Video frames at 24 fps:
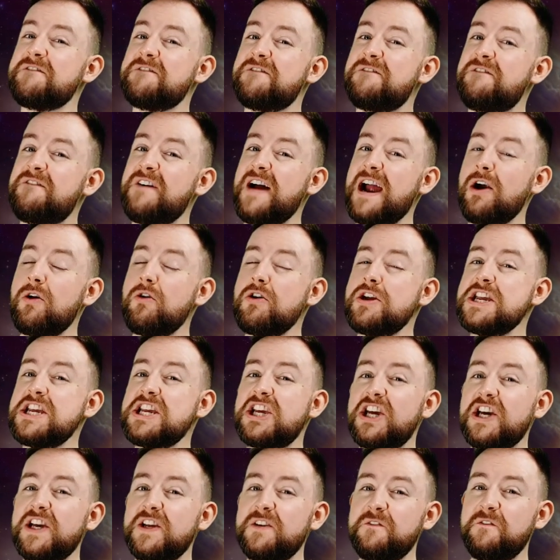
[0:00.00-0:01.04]
very
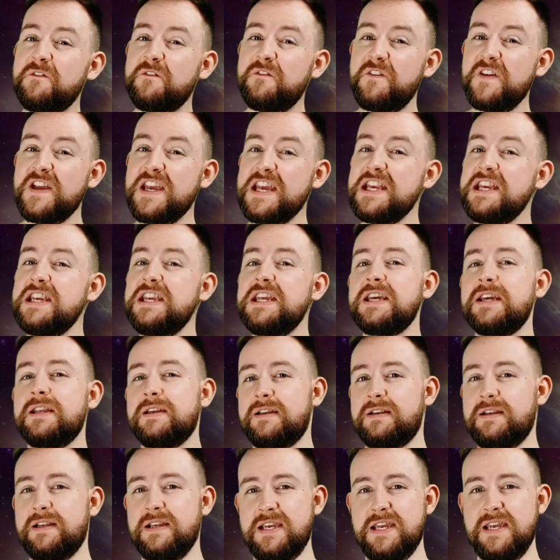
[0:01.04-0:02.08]

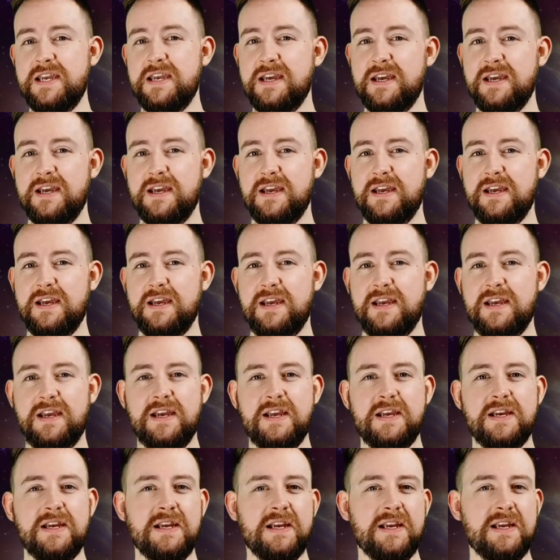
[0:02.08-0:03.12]
conveniently
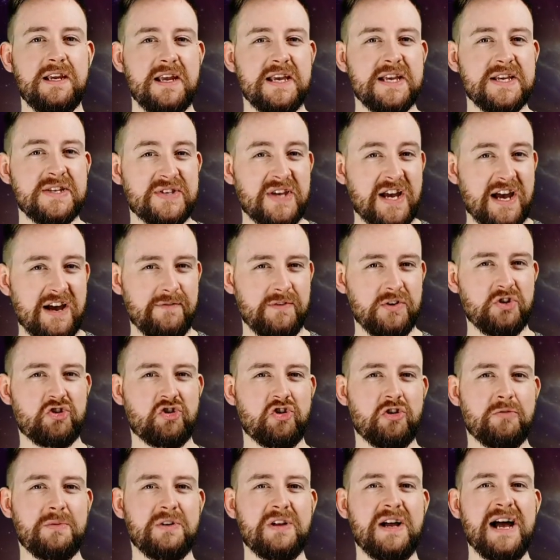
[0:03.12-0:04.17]
is having
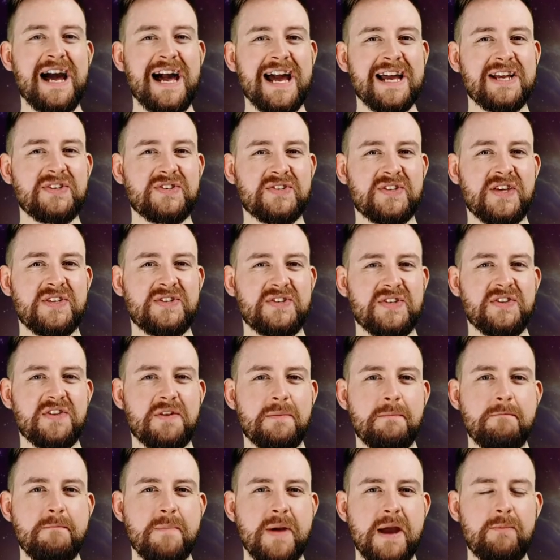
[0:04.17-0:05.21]
trouble accessing the
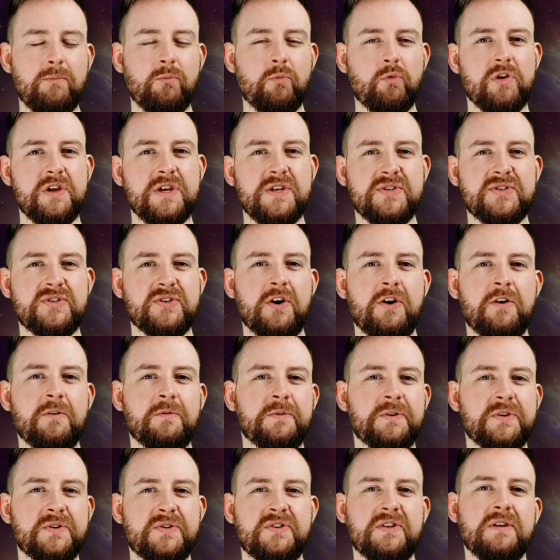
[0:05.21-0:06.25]
memories of
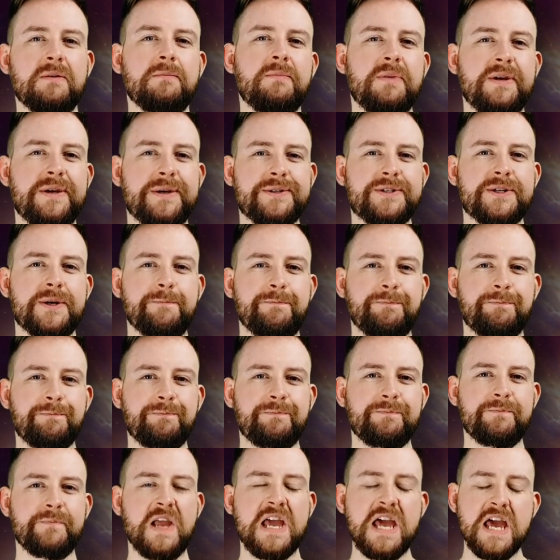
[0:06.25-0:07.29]
the symbiont.
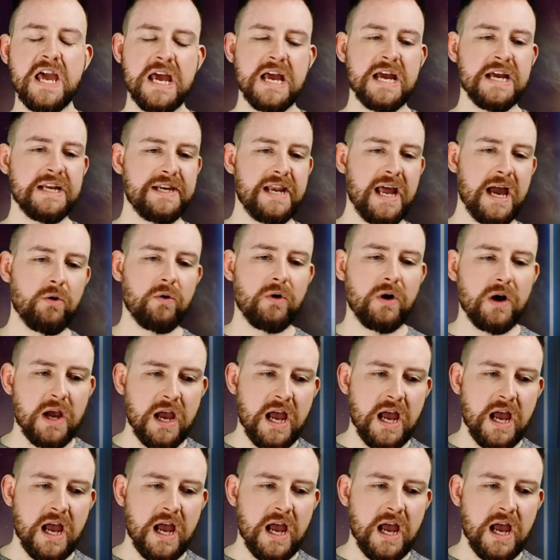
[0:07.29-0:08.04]
Now,